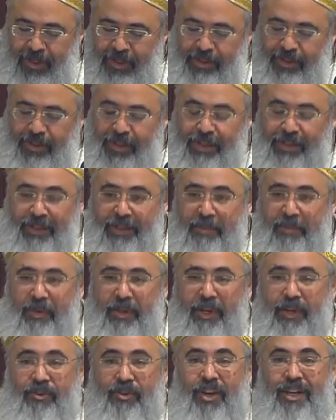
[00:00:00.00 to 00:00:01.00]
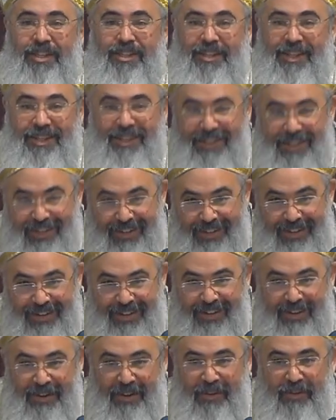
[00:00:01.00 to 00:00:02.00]
it's simply a transition
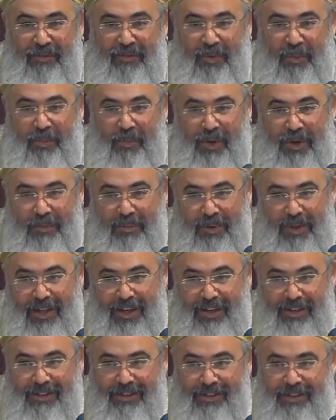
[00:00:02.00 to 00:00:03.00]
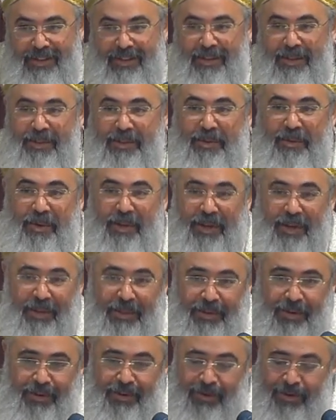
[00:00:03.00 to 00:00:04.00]
from one place to
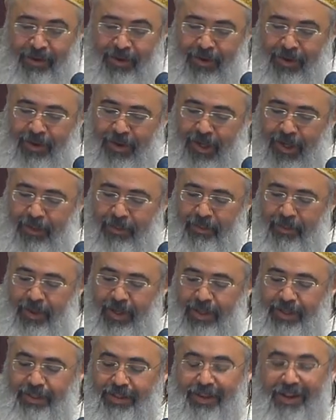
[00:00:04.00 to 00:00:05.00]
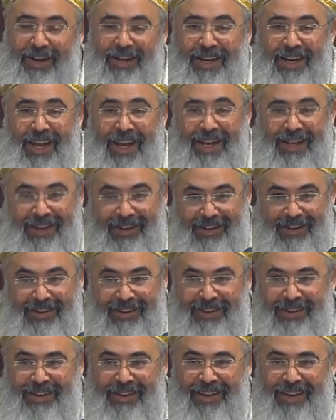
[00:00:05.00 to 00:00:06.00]
another. Um, it's not an end,
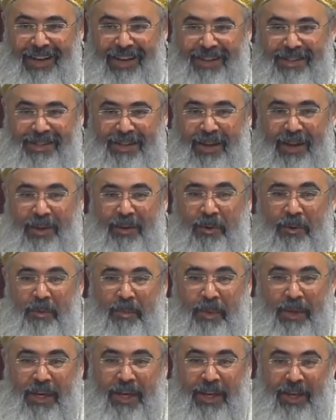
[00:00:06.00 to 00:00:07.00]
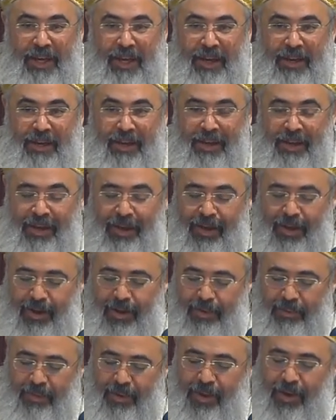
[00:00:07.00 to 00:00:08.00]
it's a new beginning.
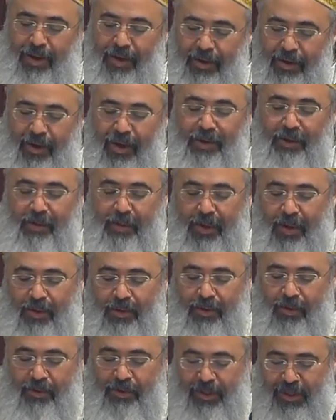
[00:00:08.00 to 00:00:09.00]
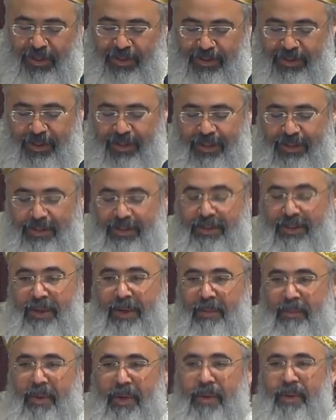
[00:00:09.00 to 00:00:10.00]
Um, I, I know we all know these things,
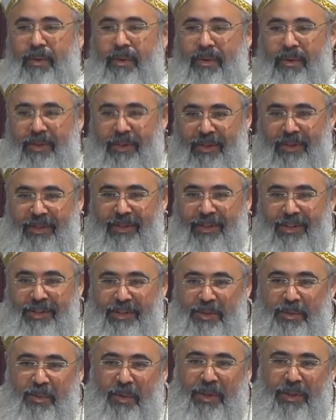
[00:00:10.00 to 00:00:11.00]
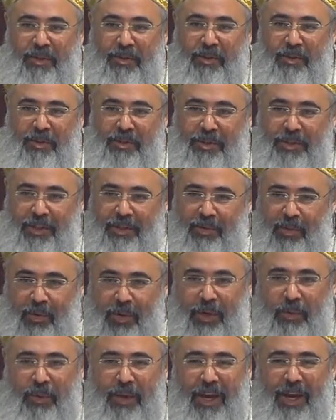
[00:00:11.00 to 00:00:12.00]
but this is why the church says, okay,
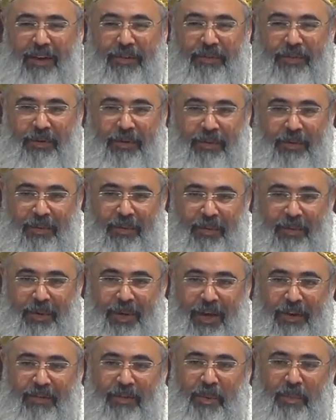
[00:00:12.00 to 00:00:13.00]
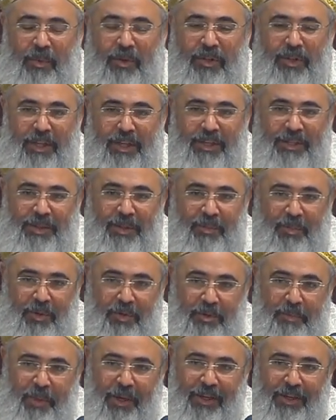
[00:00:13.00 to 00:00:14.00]
we have to we have to put things in
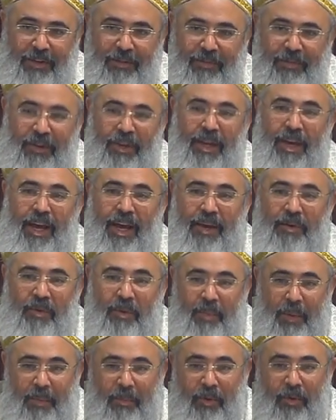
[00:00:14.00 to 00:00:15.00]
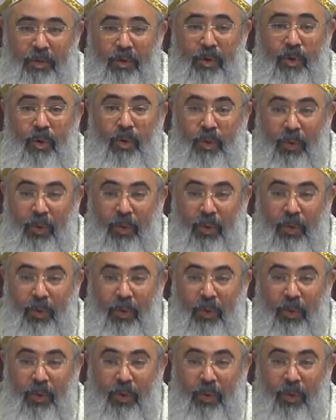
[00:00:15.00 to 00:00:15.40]
perspective and remember the goal.